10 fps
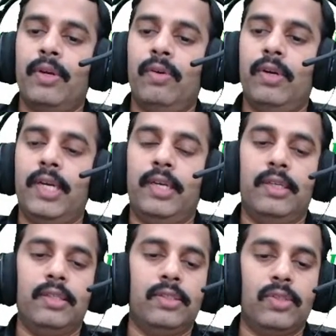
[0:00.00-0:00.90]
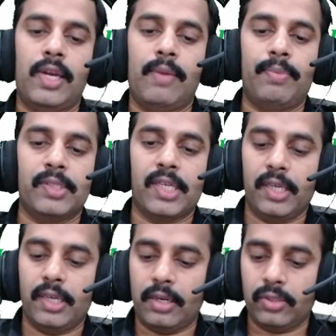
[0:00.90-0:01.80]
Alright. So Laplace
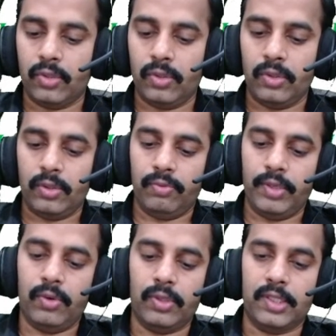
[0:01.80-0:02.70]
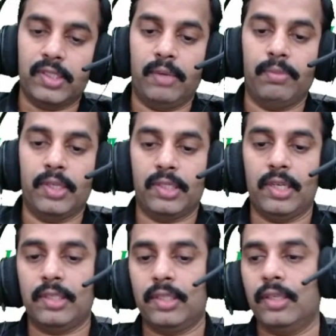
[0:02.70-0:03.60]
technique also we got the same
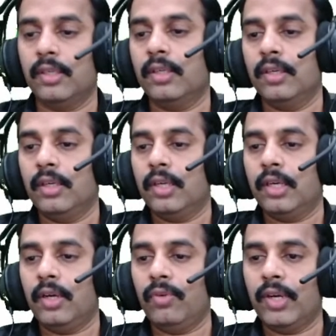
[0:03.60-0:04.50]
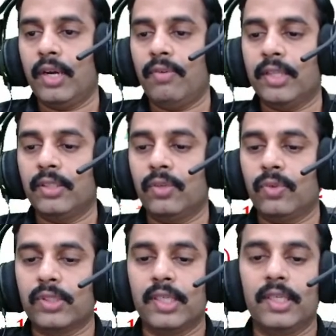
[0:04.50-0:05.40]
result. Now we have another
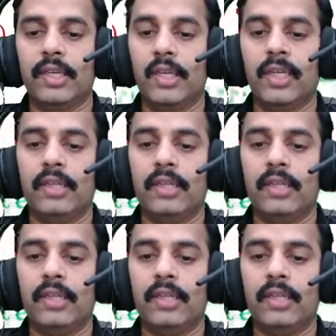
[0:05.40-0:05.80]
question here.